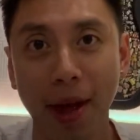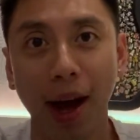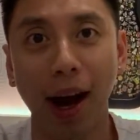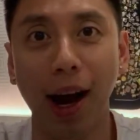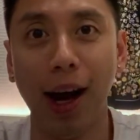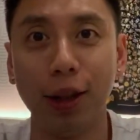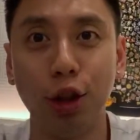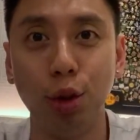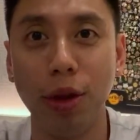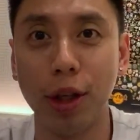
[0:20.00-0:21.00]
uh,
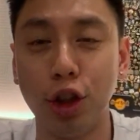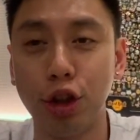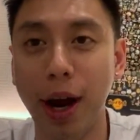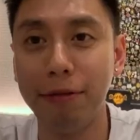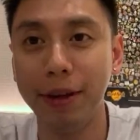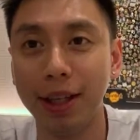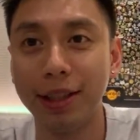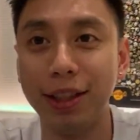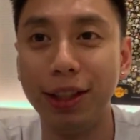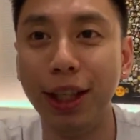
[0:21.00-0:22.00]
to the Traffic
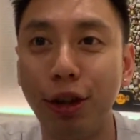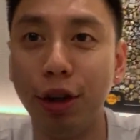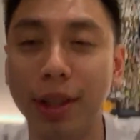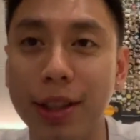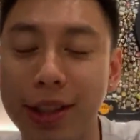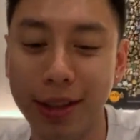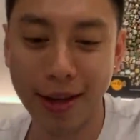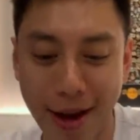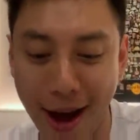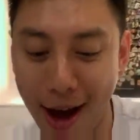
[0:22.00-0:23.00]
Secrets
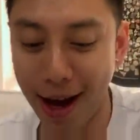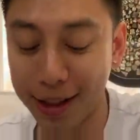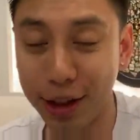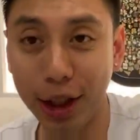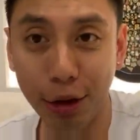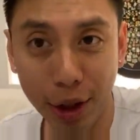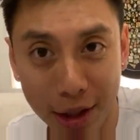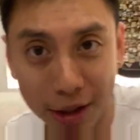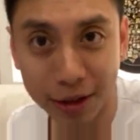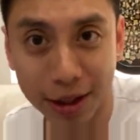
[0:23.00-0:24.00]
uh,
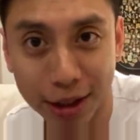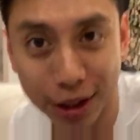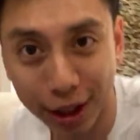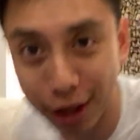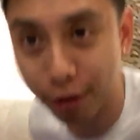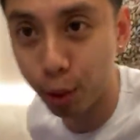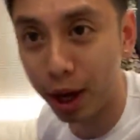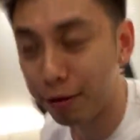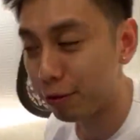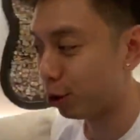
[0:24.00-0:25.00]
series. This is the
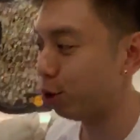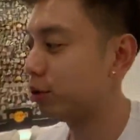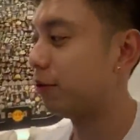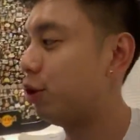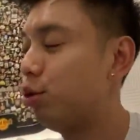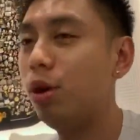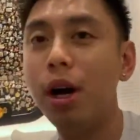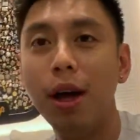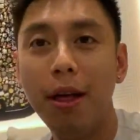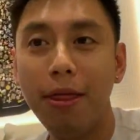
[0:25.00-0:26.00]
giveaway for those of you
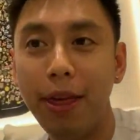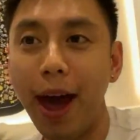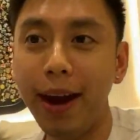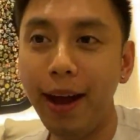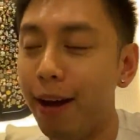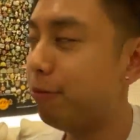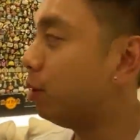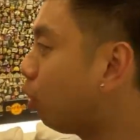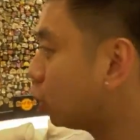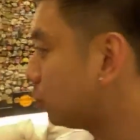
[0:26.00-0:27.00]
that have
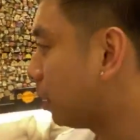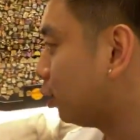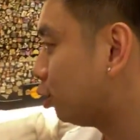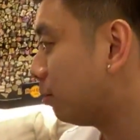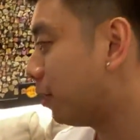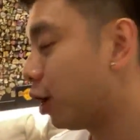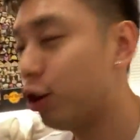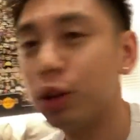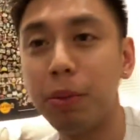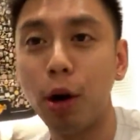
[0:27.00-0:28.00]
been watching my YouTube
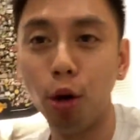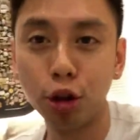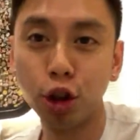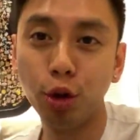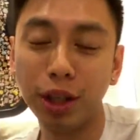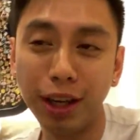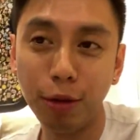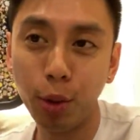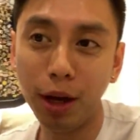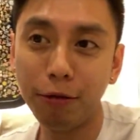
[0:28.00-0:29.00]
videos, but also the
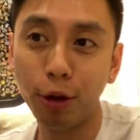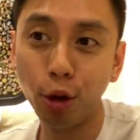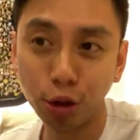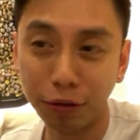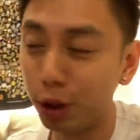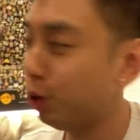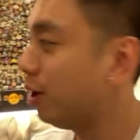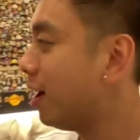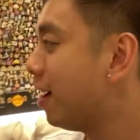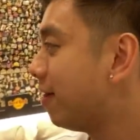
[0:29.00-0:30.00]
giveaway for those of you
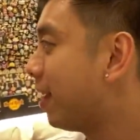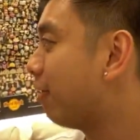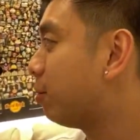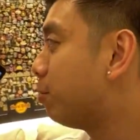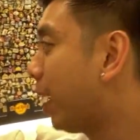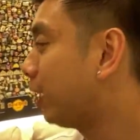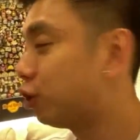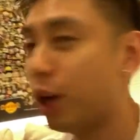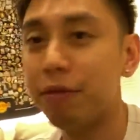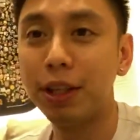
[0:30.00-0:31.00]
that have been buying
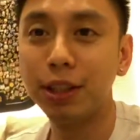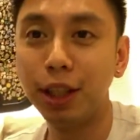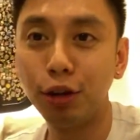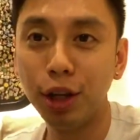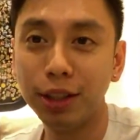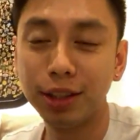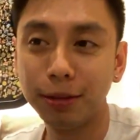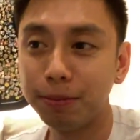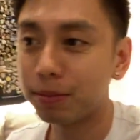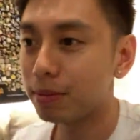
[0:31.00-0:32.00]
traffic
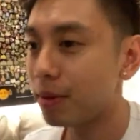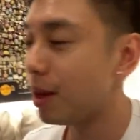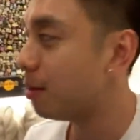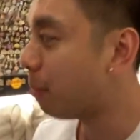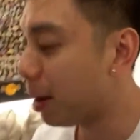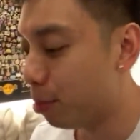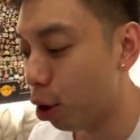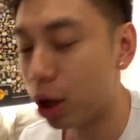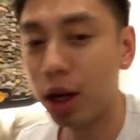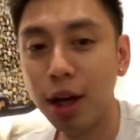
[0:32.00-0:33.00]
secrets, my
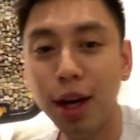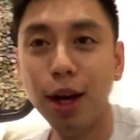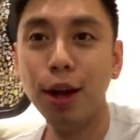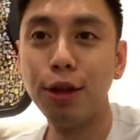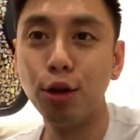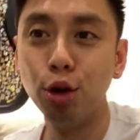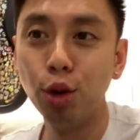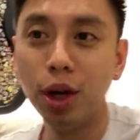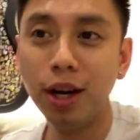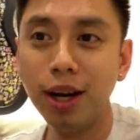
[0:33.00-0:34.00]
book,
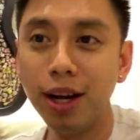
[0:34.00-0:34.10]
through